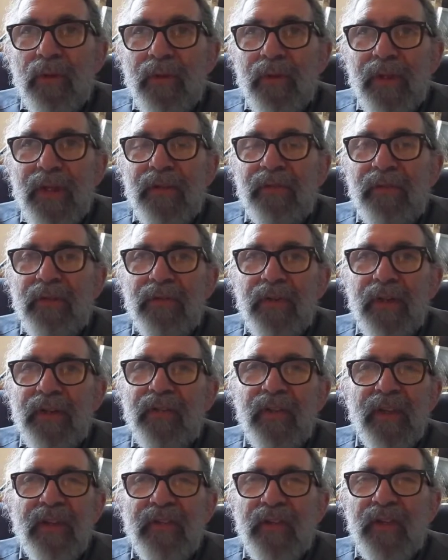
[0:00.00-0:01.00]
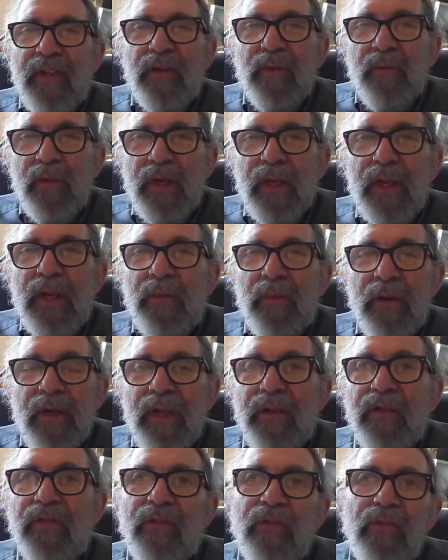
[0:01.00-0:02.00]
even if I say something
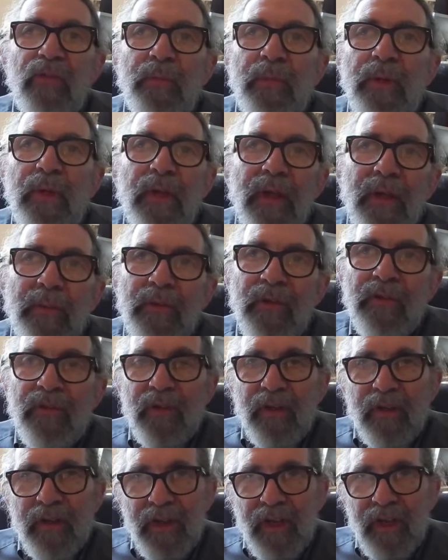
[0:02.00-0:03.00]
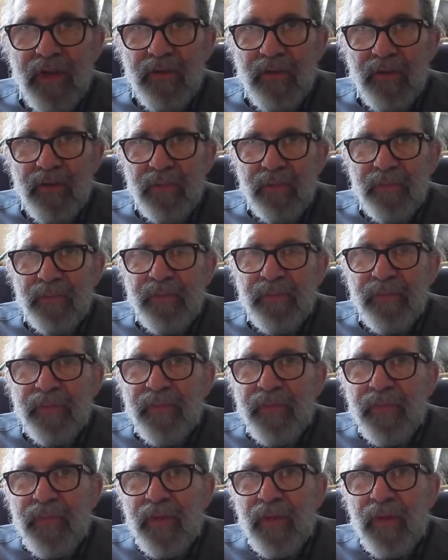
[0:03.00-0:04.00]
really stupid, I'm just going to carry on.
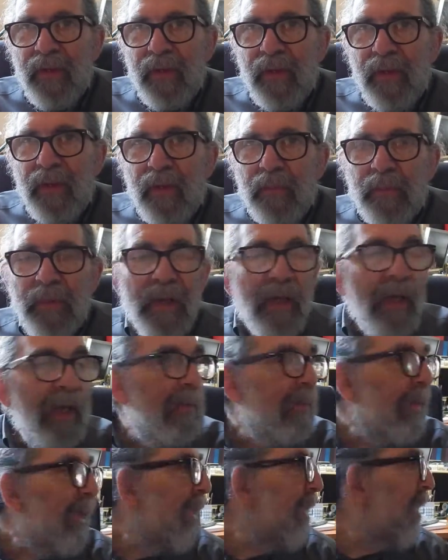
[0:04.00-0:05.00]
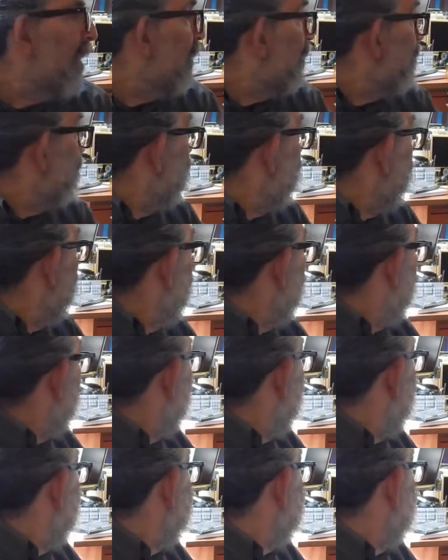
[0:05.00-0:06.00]
Behind me
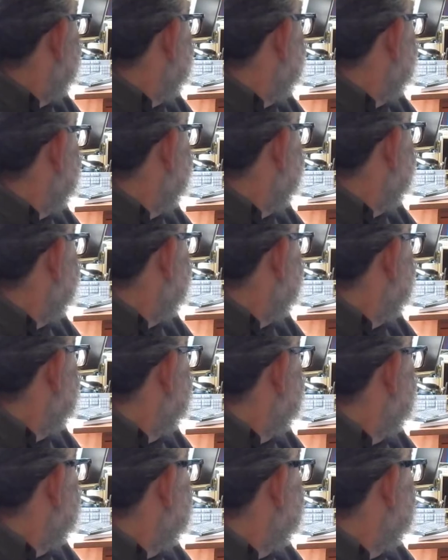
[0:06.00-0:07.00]
is an image from